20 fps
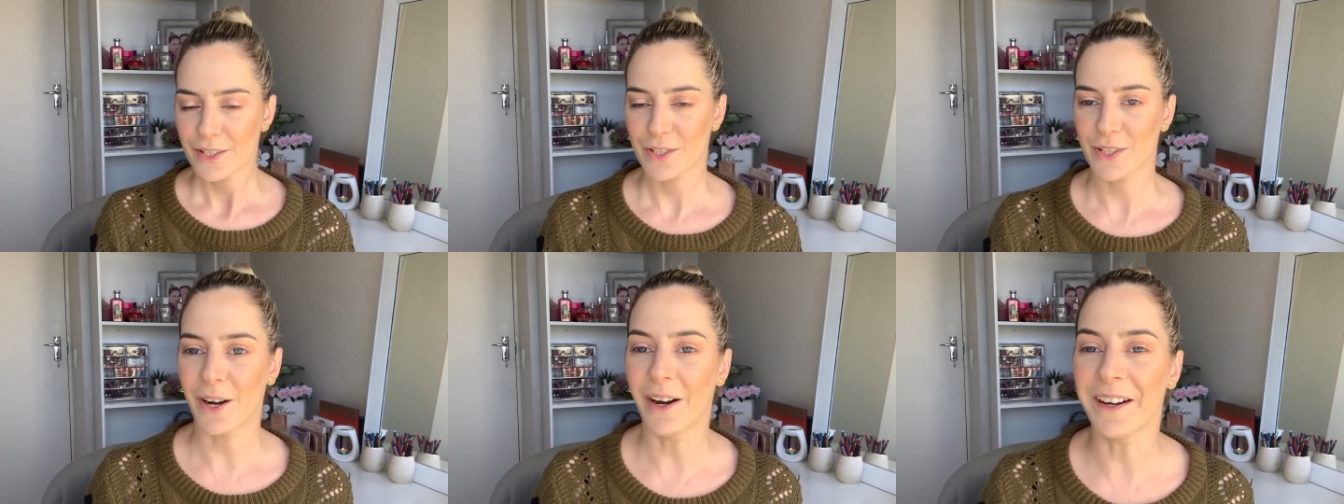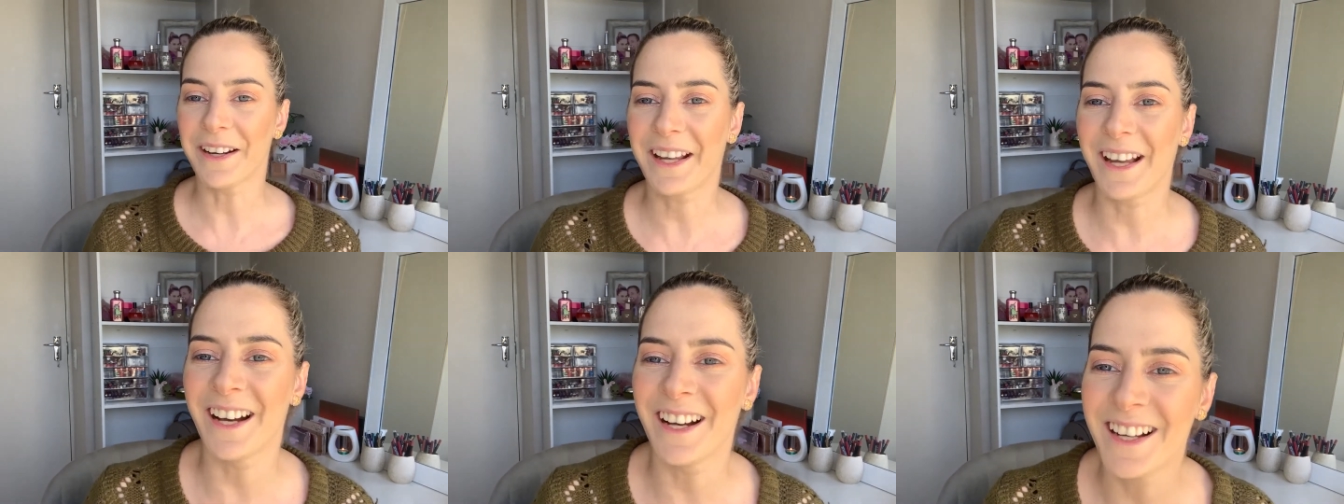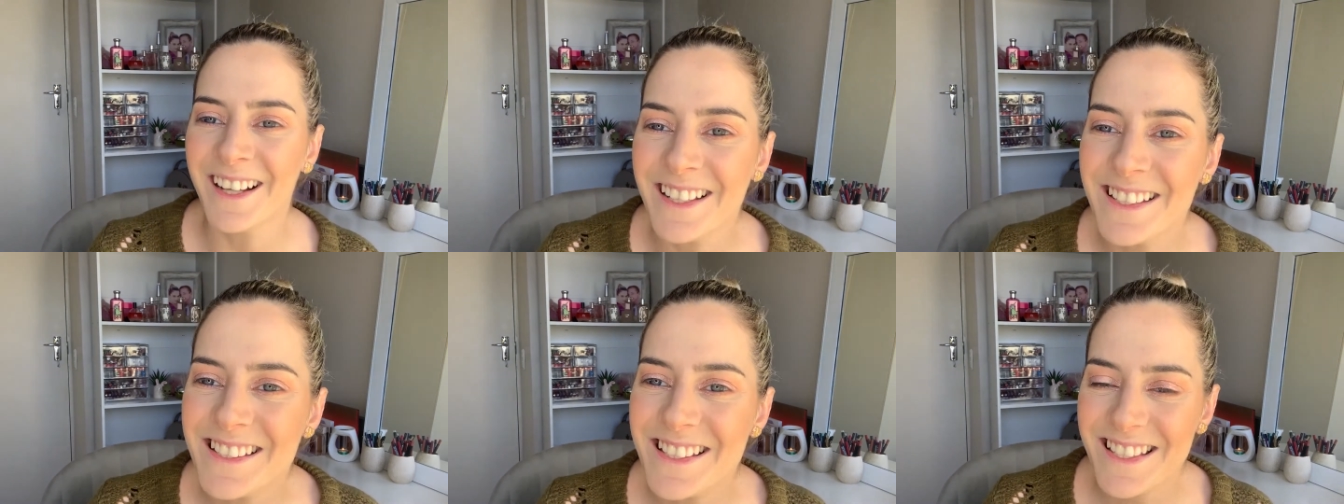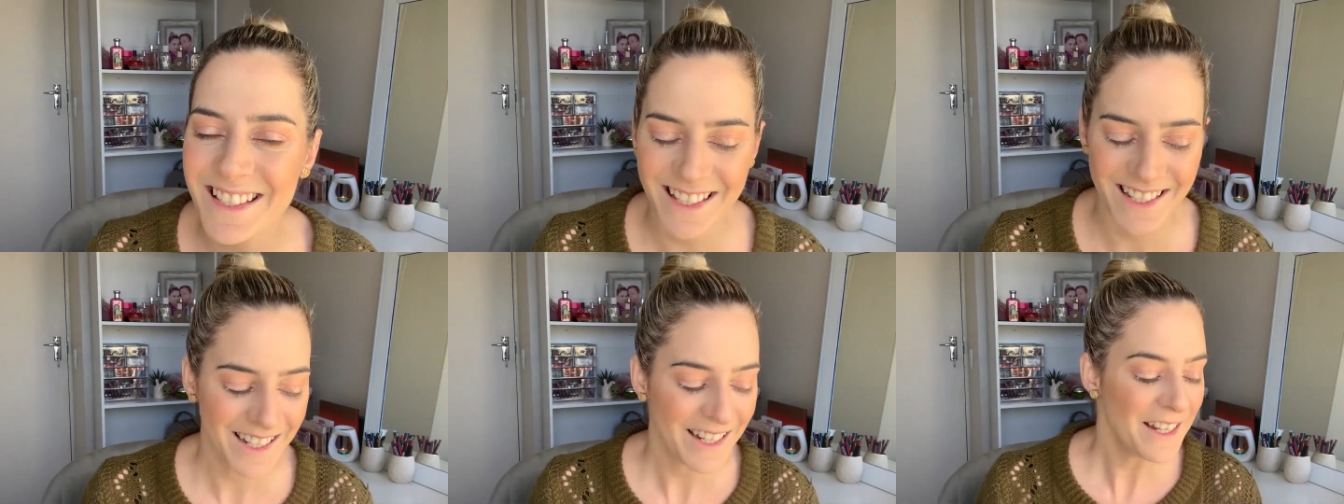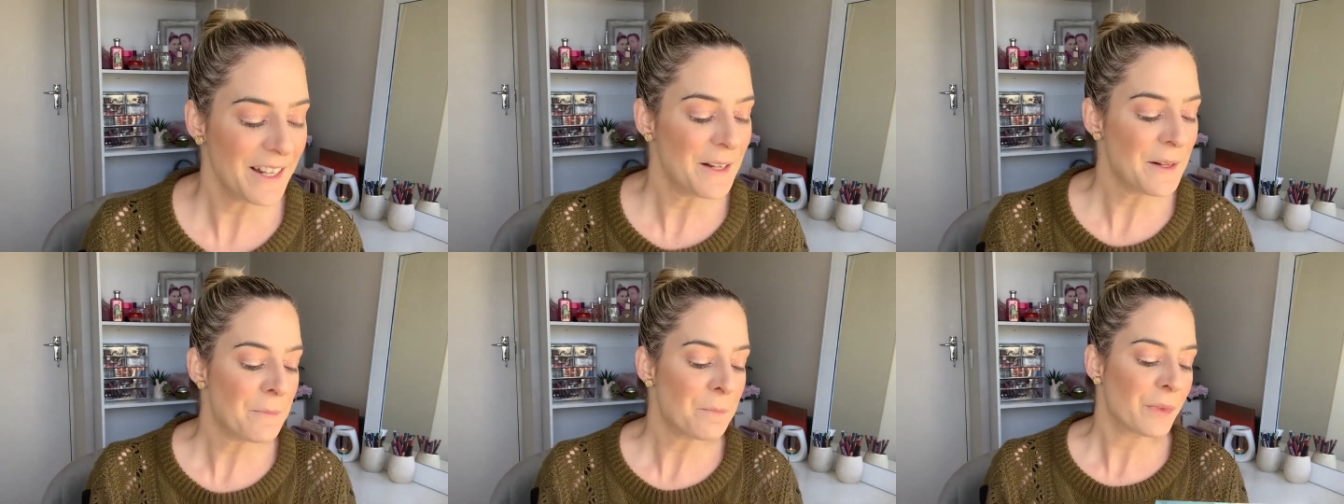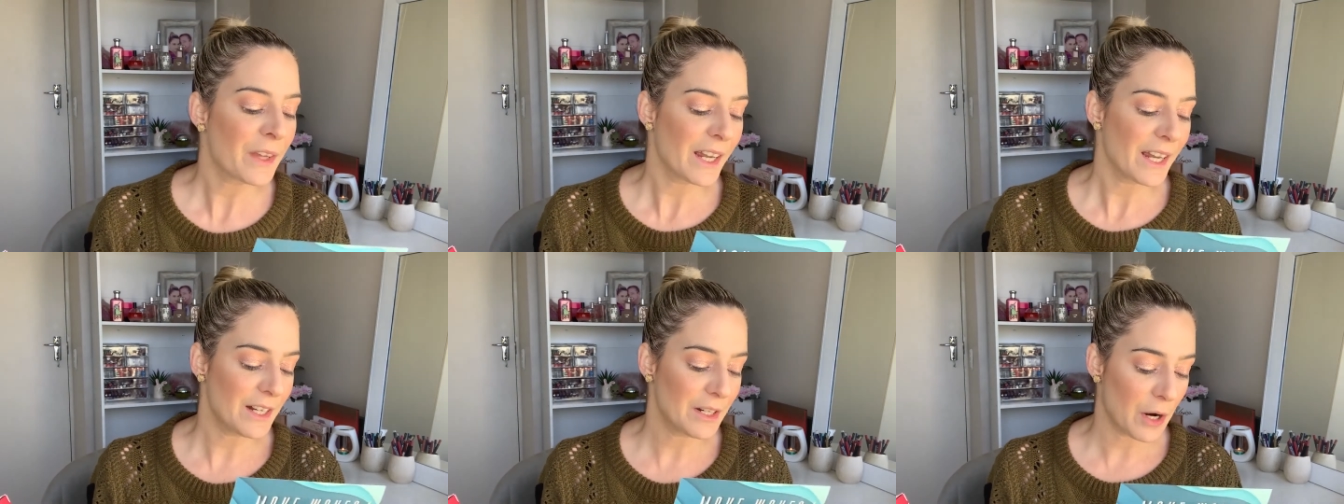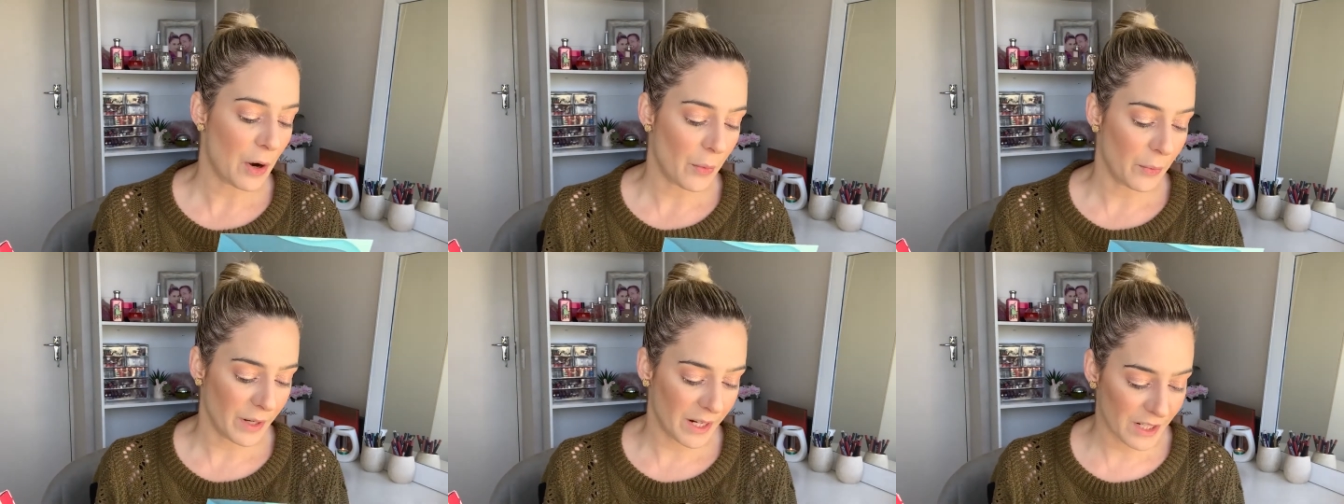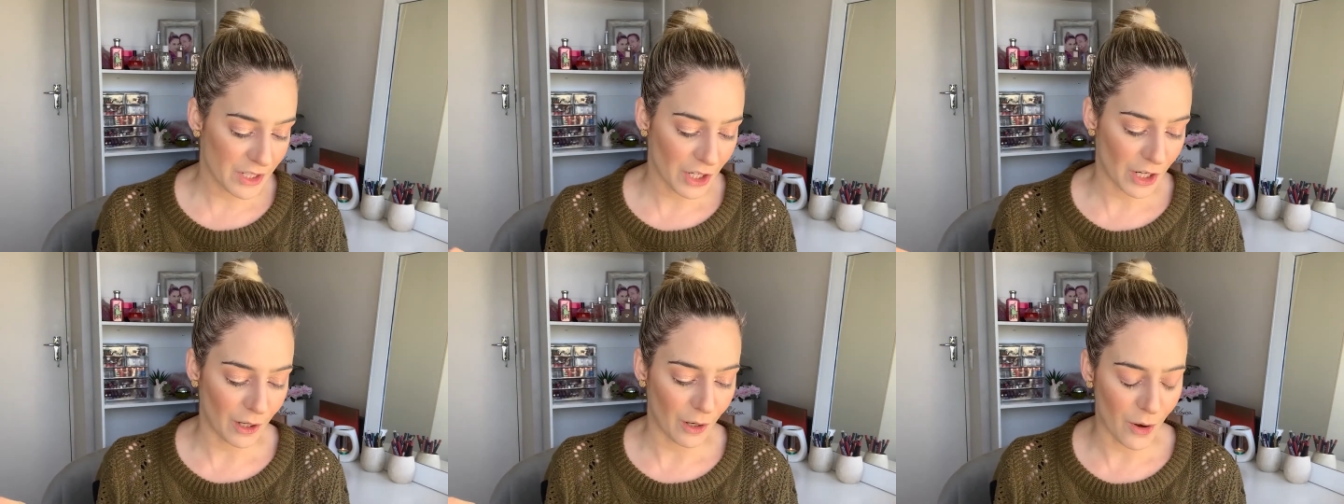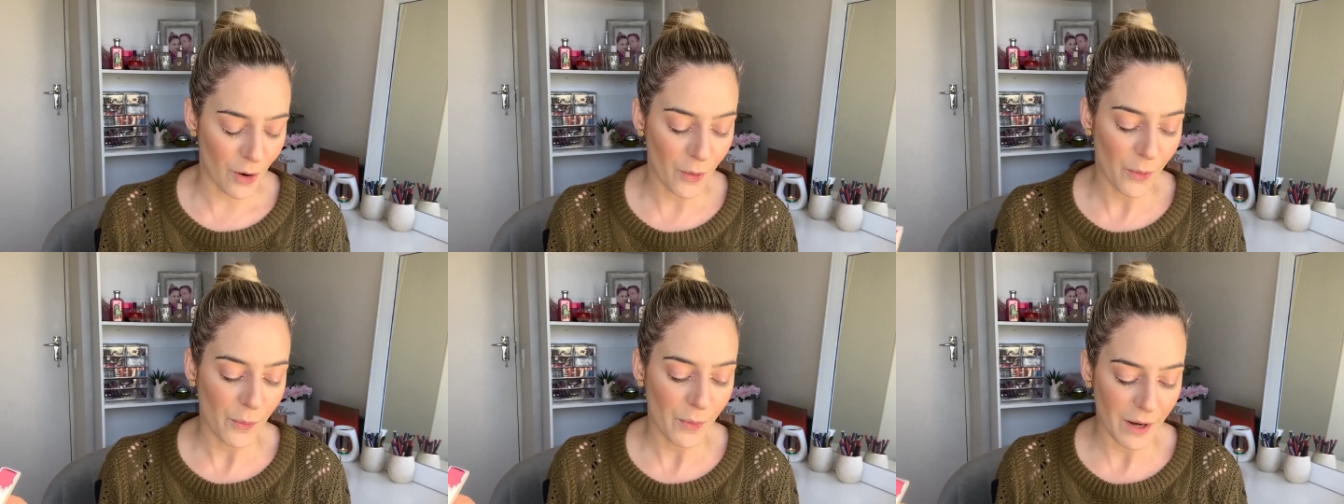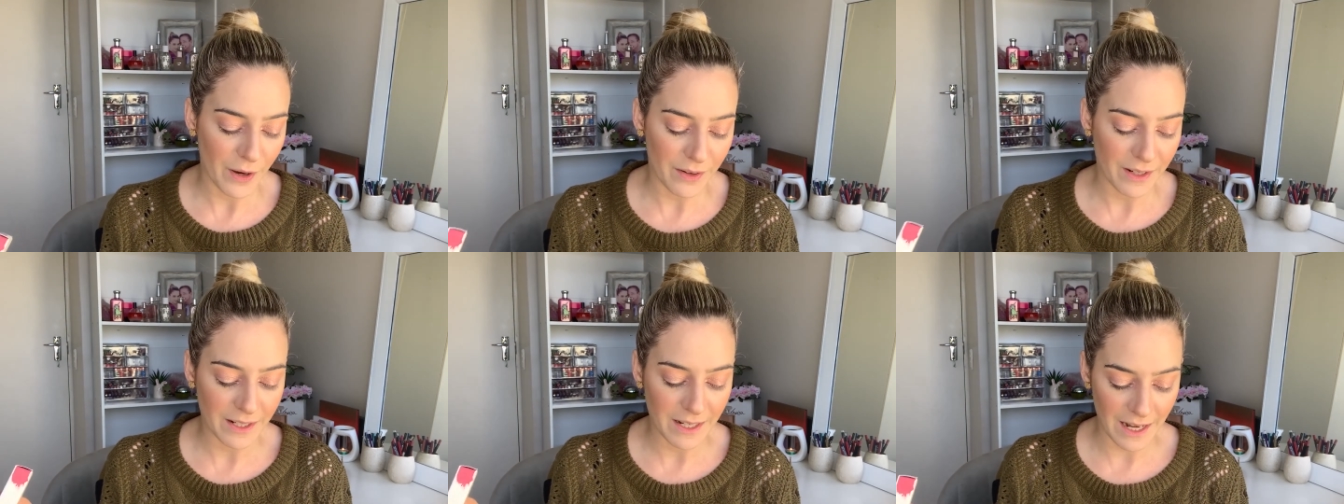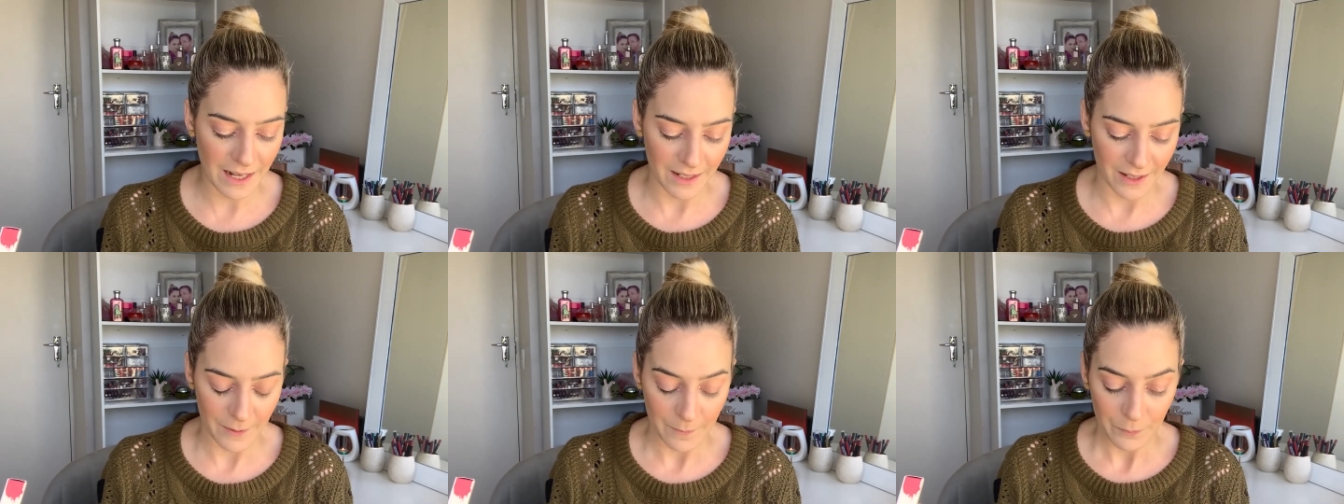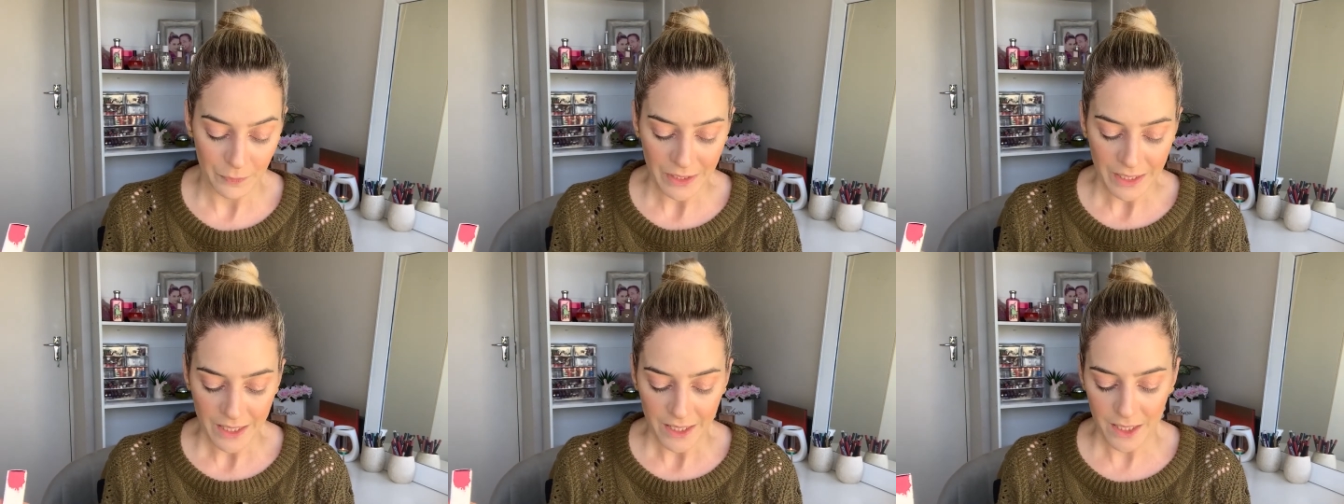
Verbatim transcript: Sorry, in a rich, long-wearing color.